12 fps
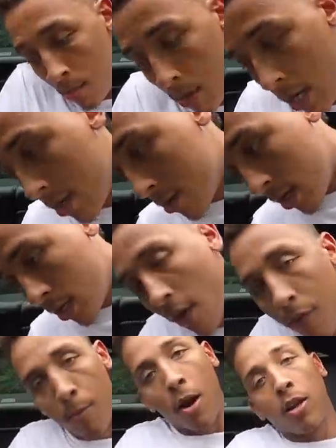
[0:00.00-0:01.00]
But
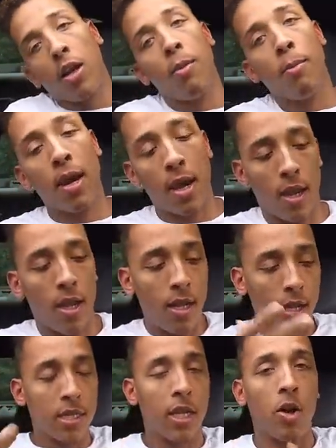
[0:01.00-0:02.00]
enough about them, man.
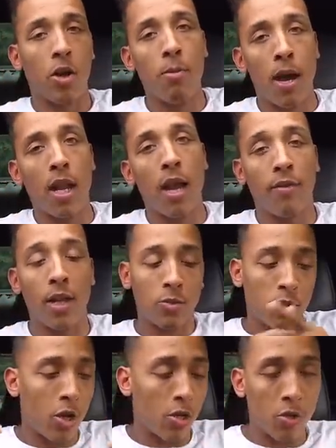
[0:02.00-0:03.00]
Let's get on to my life.
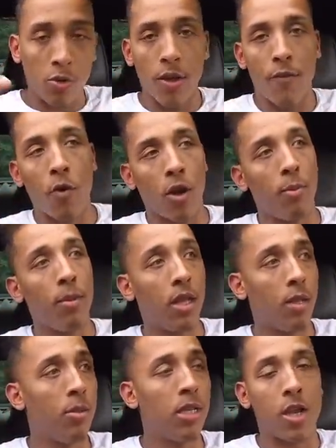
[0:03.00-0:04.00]
That's what y'all tuned in for. Let me
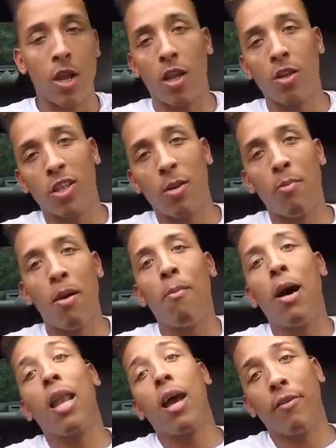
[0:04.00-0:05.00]
let me tell y'all a little something
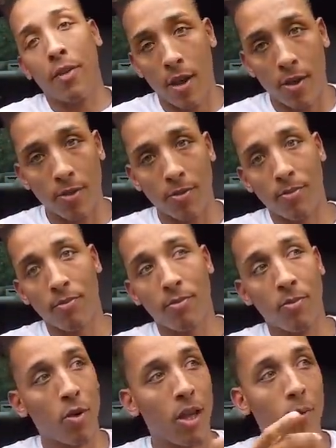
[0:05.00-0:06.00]
about my life now.
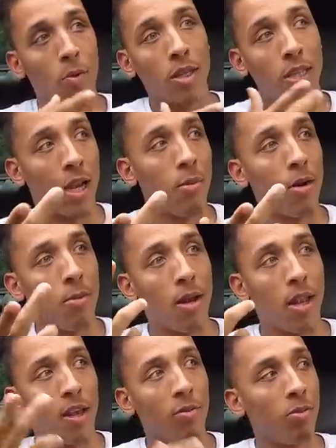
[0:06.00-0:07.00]
Well, that was kind of about
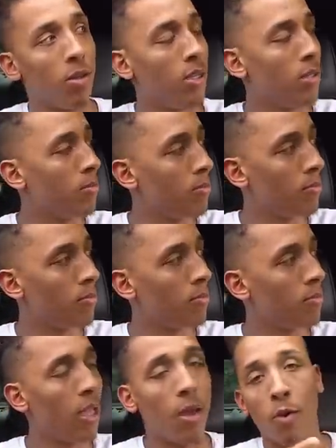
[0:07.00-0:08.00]
my life, but
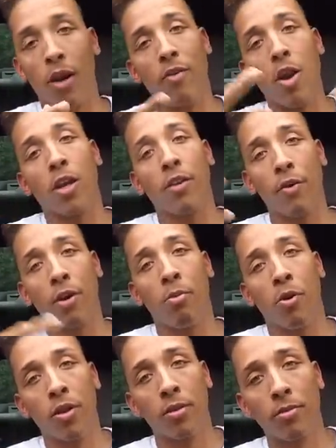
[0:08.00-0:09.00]
yeah, whatever. Y'all get the fucking
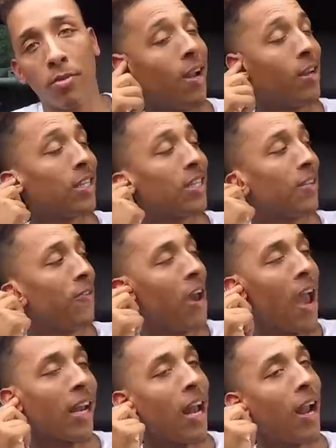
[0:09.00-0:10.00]
point. Now, this is a fact.